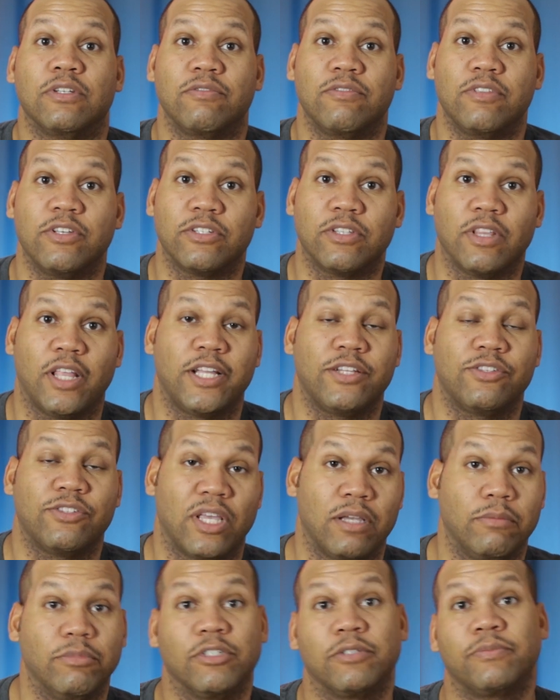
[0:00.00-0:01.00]
of this
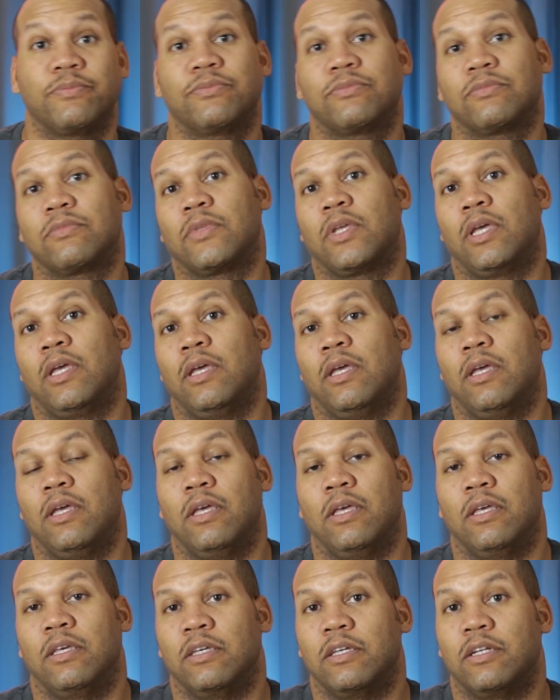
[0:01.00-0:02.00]
lightsaber.
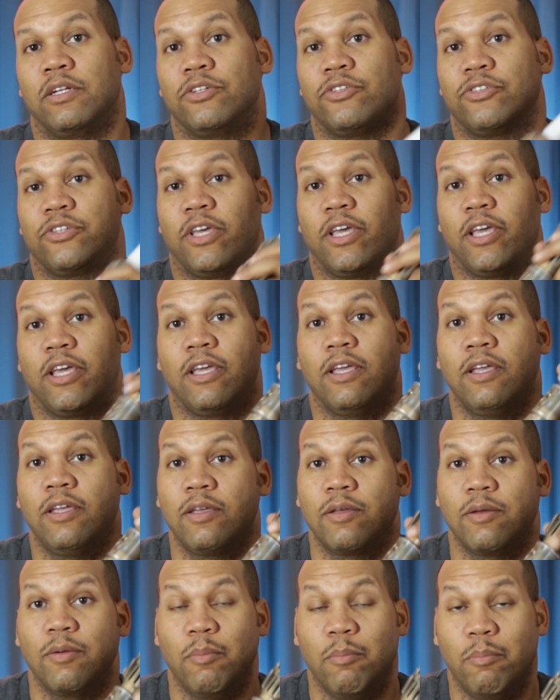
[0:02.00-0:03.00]
It is a
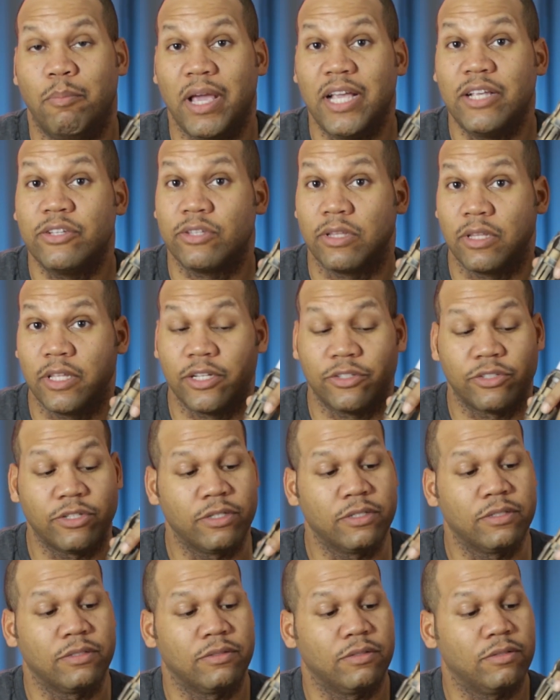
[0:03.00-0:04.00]
baselit
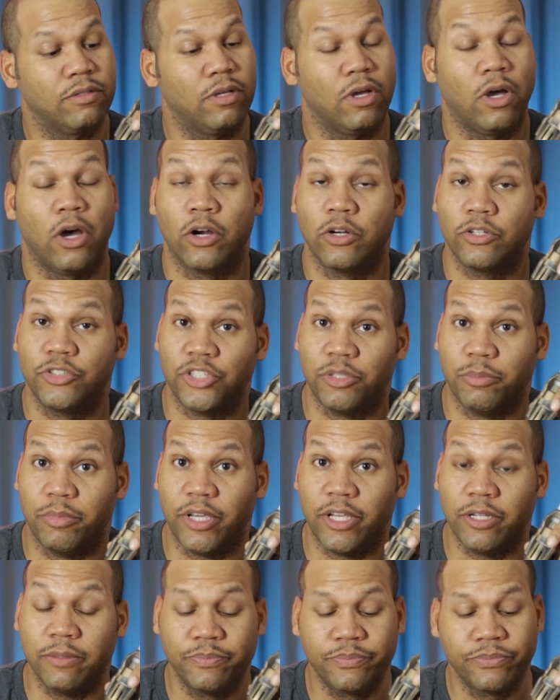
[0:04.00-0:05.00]

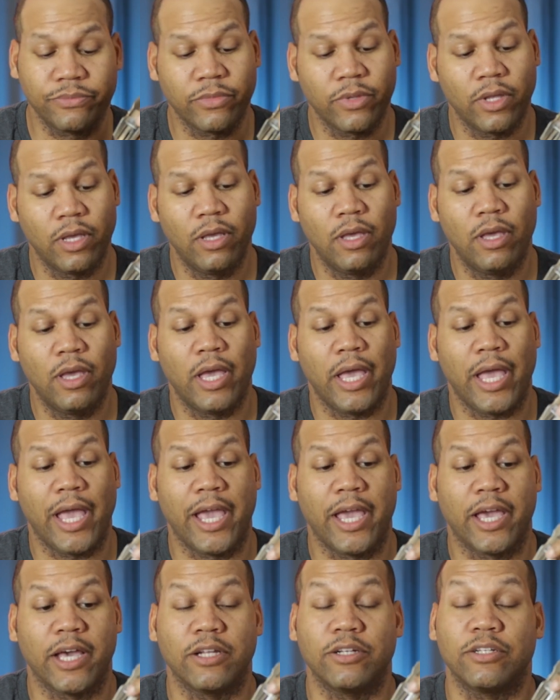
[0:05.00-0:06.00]
RGB,
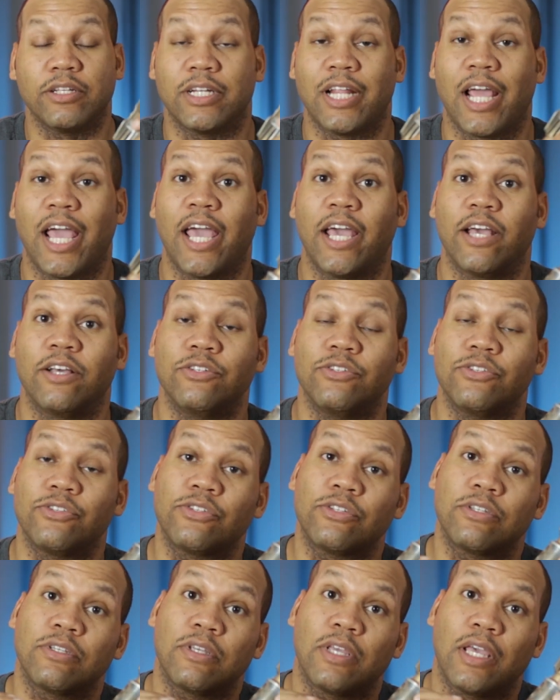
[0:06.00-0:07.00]
and it
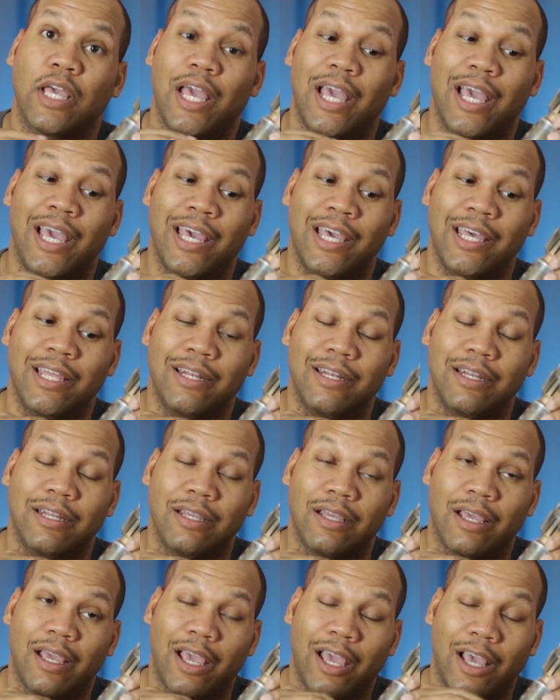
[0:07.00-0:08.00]
has
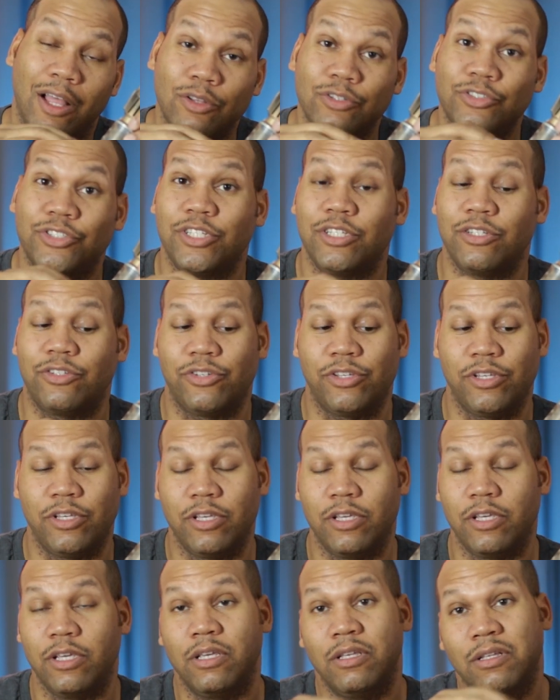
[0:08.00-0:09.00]
an
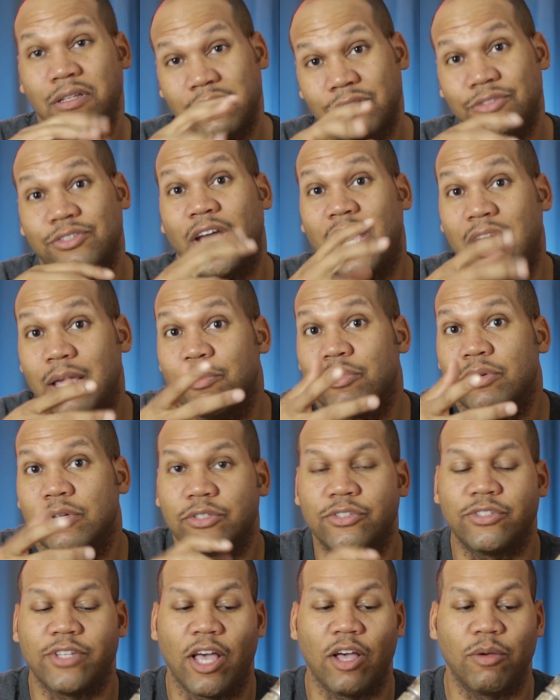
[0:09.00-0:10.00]
LGT type
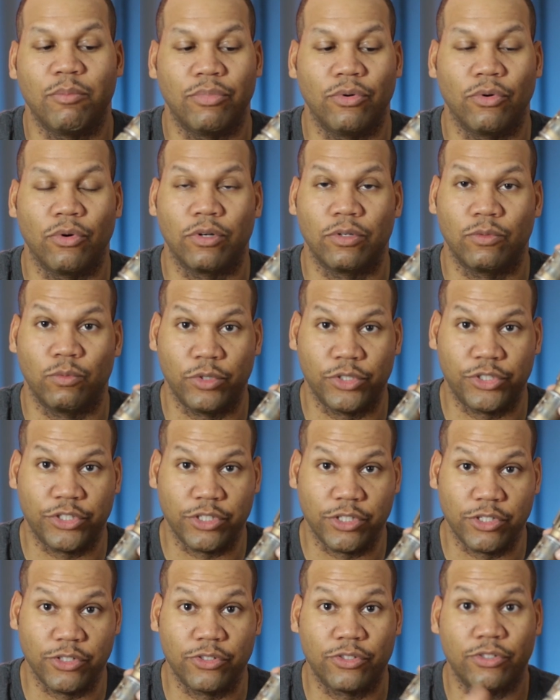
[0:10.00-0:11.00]
soundboard, which
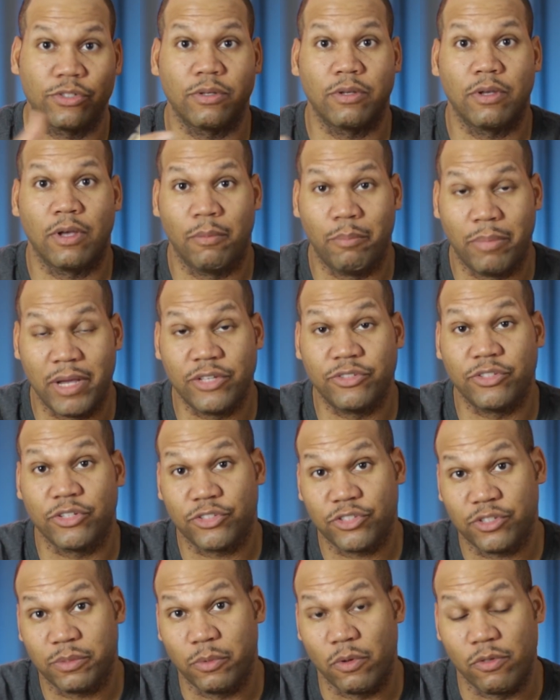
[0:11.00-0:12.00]
is a
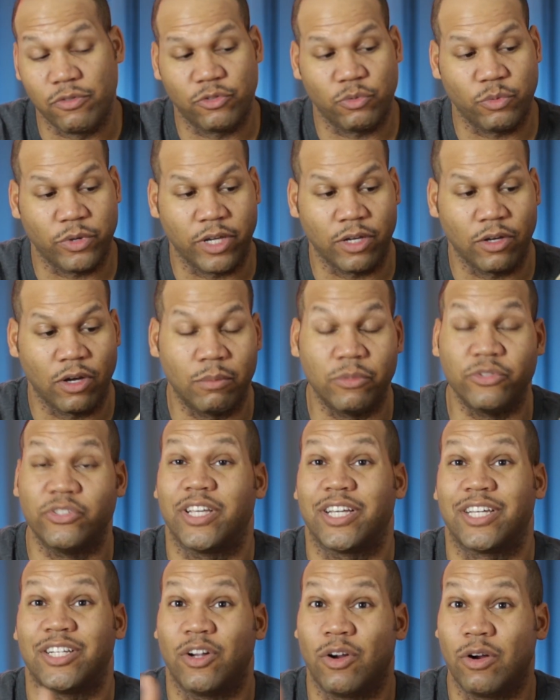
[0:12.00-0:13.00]
basic smooth swing, almost
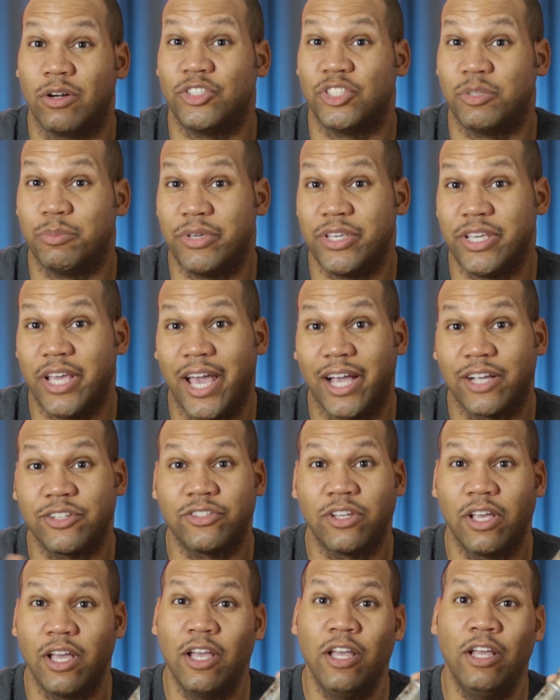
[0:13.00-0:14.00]
like an RGBX.